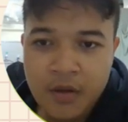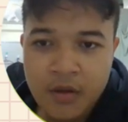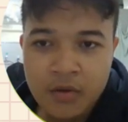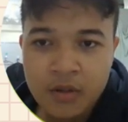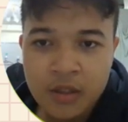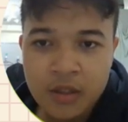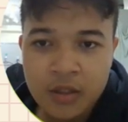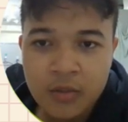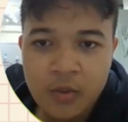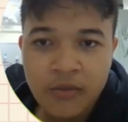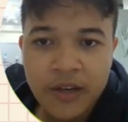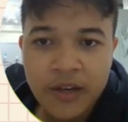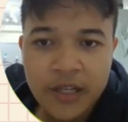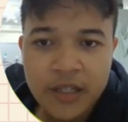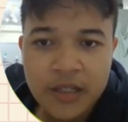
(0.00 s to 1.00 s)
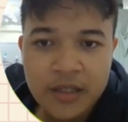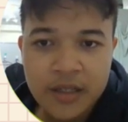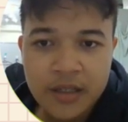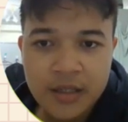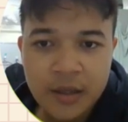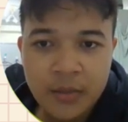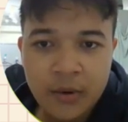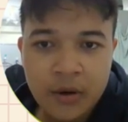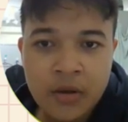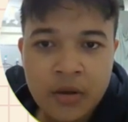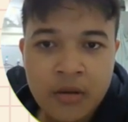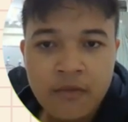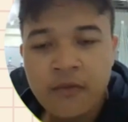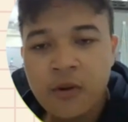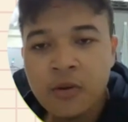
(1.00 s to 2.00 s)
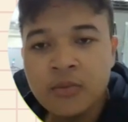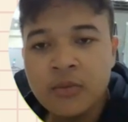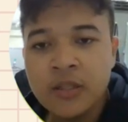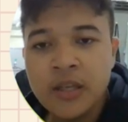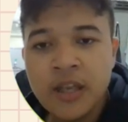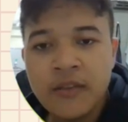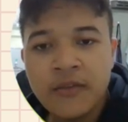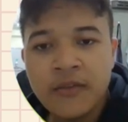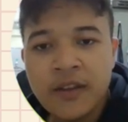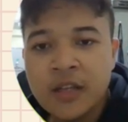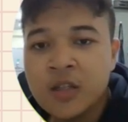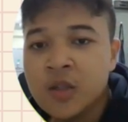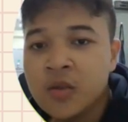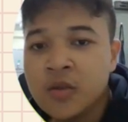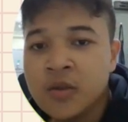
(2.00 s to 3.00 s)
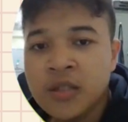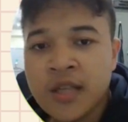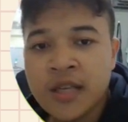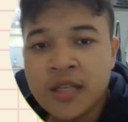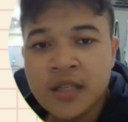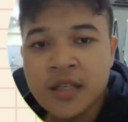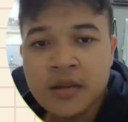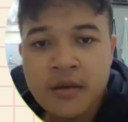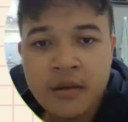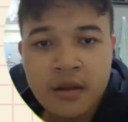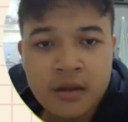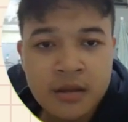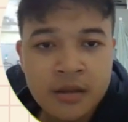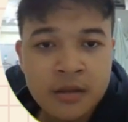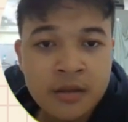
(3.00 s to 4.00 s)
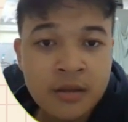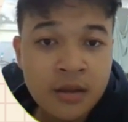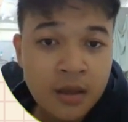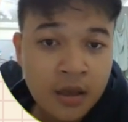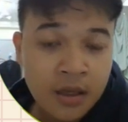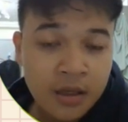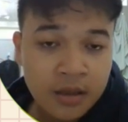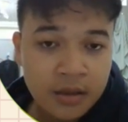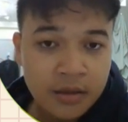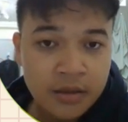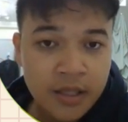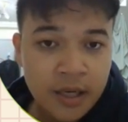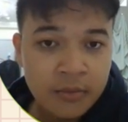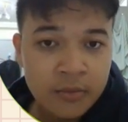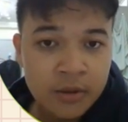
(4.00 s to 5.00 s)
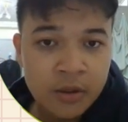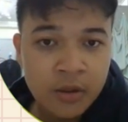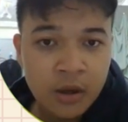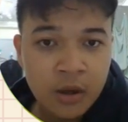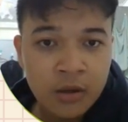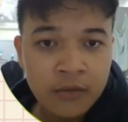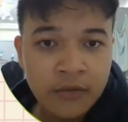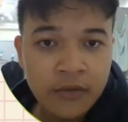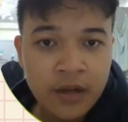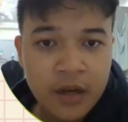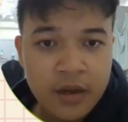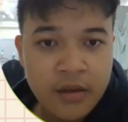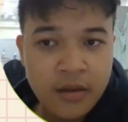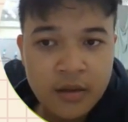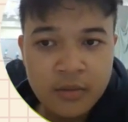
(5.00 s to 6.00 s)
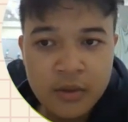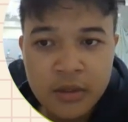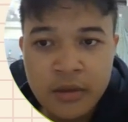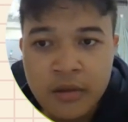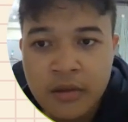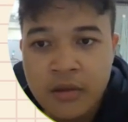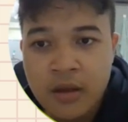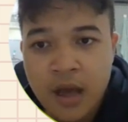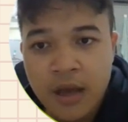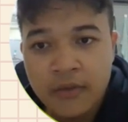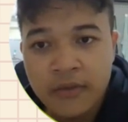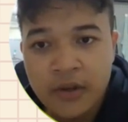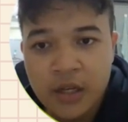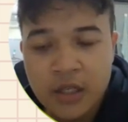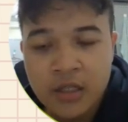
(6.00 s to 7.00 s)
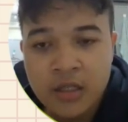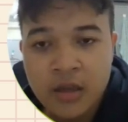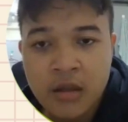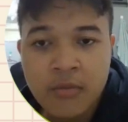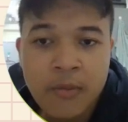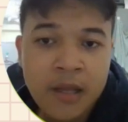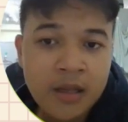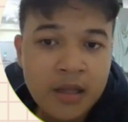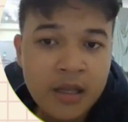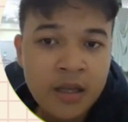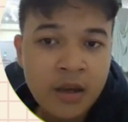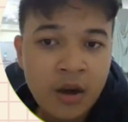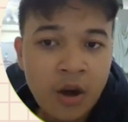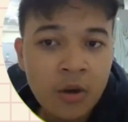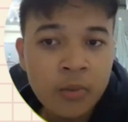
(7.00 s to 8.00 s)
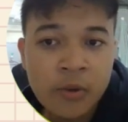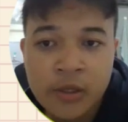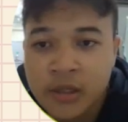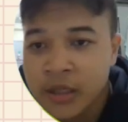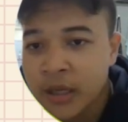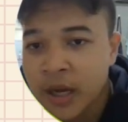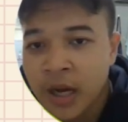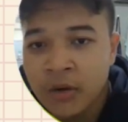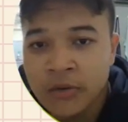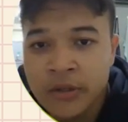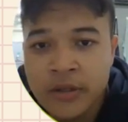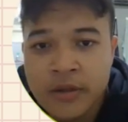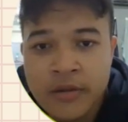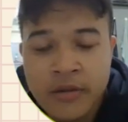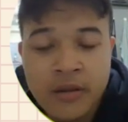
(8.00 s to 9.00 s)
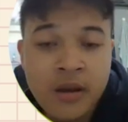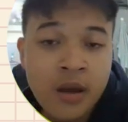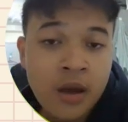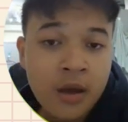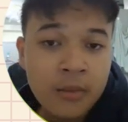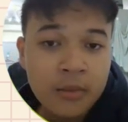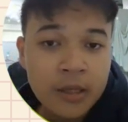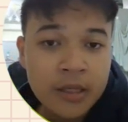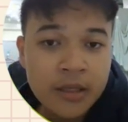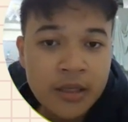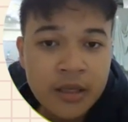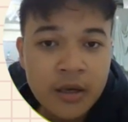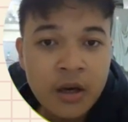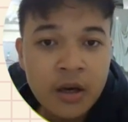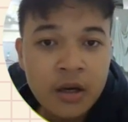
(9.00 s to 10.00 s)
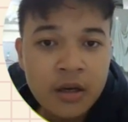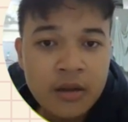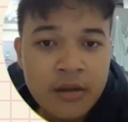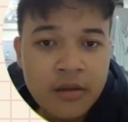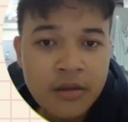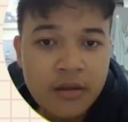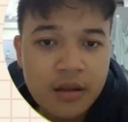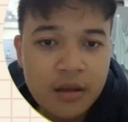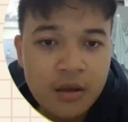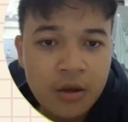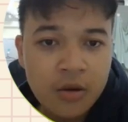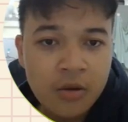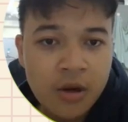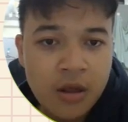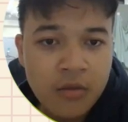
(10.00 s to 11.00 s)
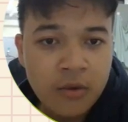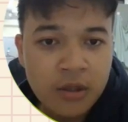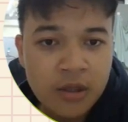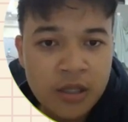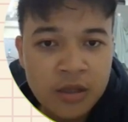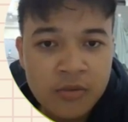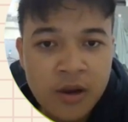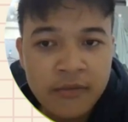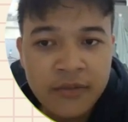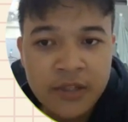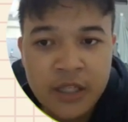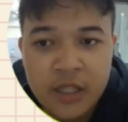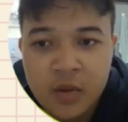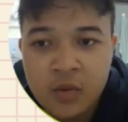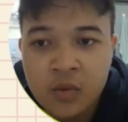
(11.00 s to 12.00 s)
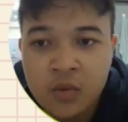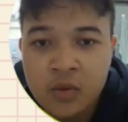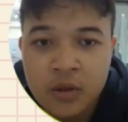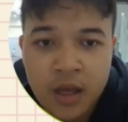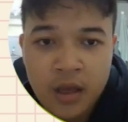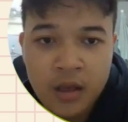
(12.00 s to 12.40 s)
So the provided data points from the cafe include changes in the number of customers, average spending, operating hours, marketing costs, corresponding revenue